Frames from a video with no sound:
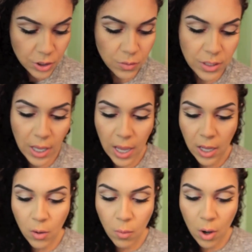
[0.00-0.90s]
just using
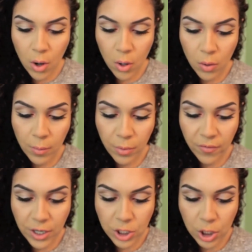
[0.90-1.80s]
a Quo
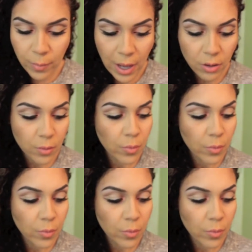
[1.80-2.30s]
Professional powder